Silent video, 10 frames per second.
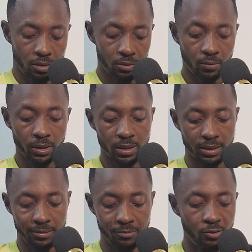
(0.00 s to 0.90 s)
we
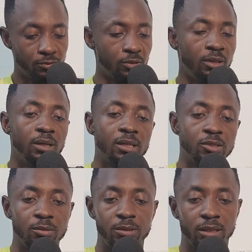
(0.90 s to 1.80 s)
can move to the next
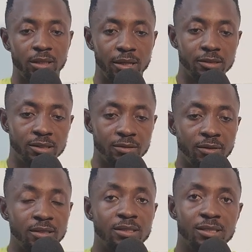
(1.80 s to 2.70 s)
subject as
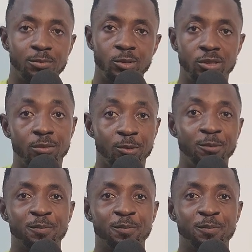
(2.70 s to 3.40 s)
fast as possible,